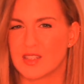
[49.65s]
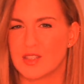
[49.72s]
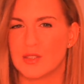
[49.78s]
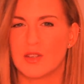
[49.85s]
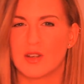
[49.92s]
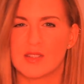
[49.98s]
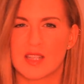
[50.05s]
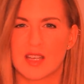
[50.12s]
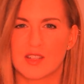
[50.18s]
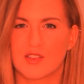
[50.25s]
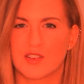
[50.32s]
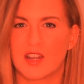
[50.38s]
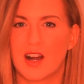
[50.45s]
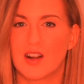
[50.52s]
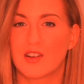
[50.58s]
do those things
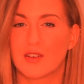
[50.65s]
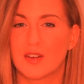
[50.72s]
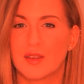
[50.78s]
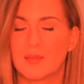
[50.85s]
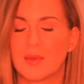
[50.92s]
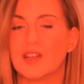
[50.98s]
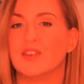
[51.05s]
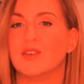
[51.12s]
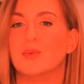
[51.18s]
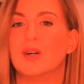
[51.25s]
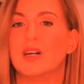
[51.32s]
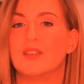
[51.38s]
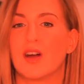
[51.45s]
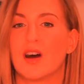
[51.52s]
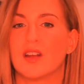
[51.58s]
for the algorithm and you
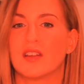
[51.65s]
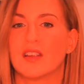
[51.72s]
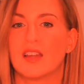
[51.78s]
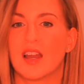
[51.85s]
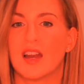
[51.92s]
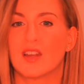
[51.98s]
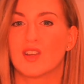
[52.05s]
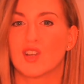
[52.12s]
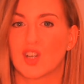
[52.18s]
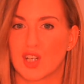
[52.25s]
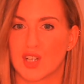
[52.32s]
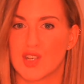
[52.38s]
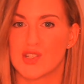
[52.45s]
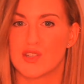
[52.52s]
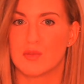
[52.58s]
will not get
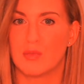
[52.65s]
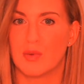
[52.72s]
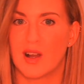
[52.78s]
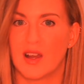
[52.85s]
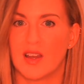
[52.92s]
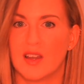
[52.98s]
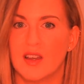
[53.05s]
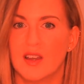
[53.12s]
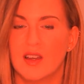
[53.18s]
cursed by